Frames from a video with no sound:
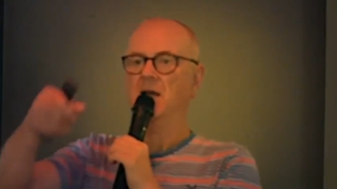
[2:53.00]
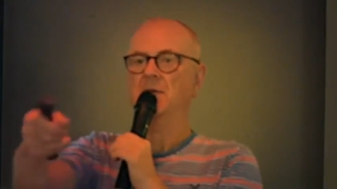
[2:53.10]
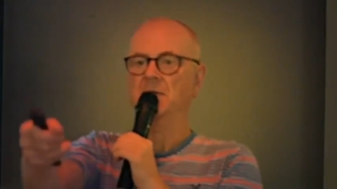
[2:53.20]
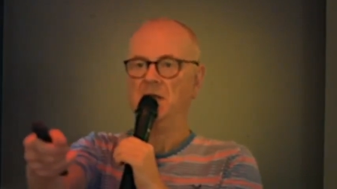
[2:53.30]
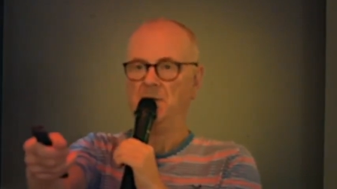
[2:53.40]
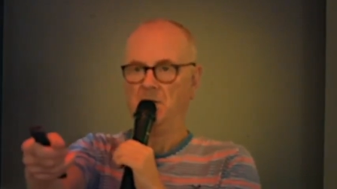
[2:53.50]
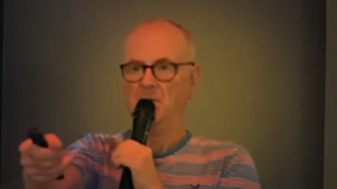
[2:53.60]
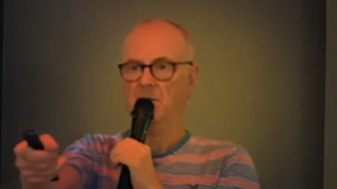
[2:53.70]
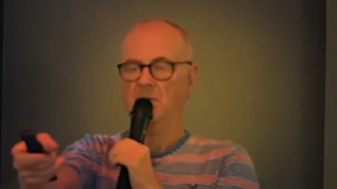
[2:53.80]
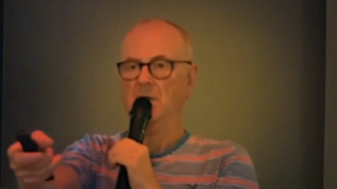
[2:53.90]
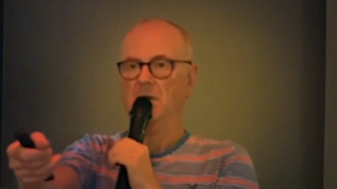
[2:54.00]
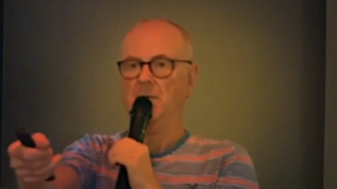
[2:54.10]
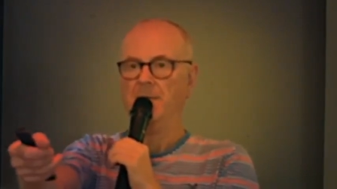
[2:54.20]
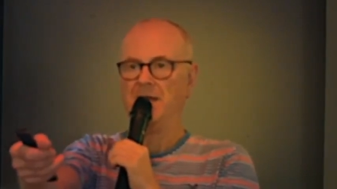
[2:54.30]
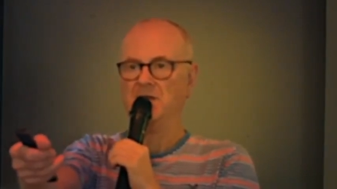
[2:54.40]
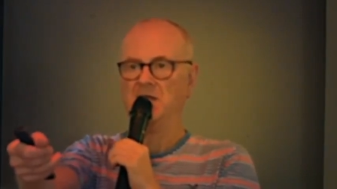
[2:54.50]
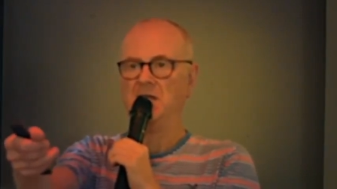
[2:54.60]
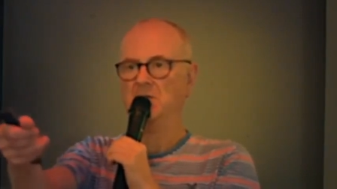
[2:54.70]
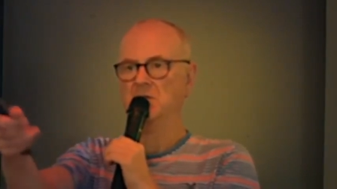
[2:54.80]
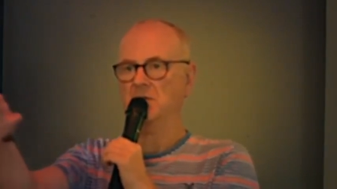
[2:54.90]
and the
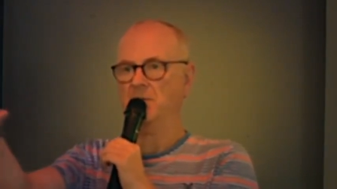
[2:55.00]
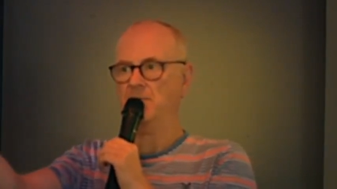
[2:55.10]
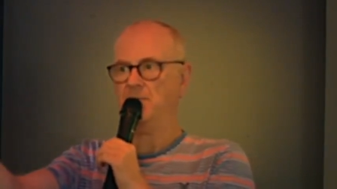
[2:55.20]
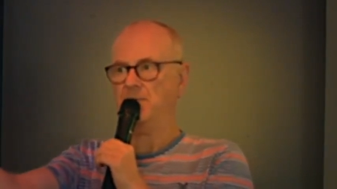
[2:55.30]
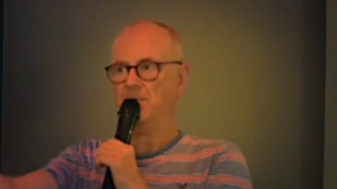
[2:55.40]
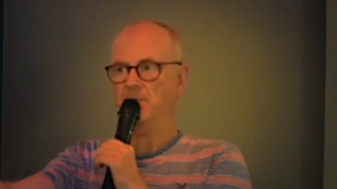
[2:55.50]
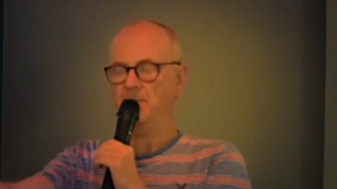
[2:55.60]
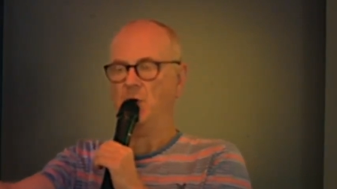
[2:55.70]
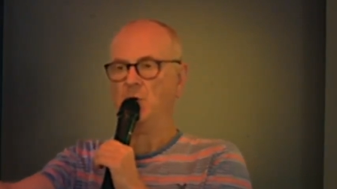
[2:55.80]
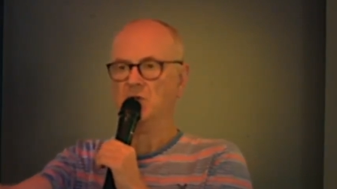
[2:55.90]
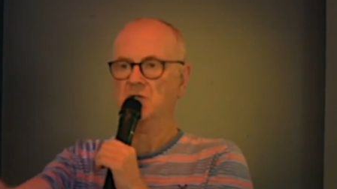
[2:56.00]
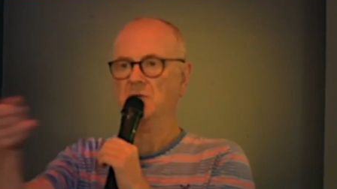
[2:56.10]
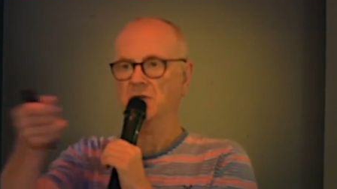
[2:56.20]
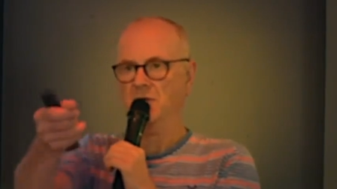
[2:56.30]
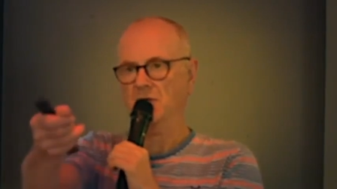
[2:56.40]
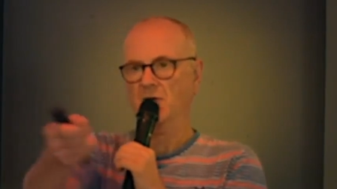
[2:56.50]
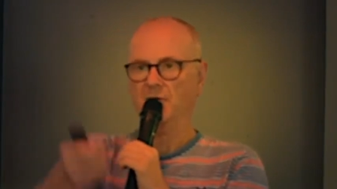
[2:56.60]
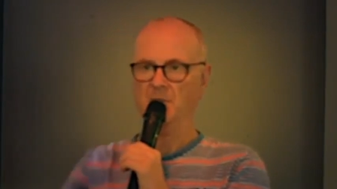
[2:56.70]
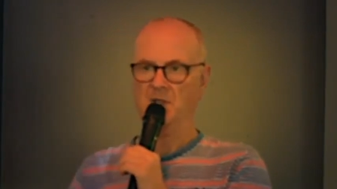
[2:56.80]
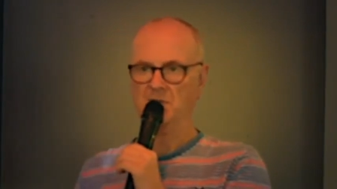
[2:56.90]
magazines and the books that the government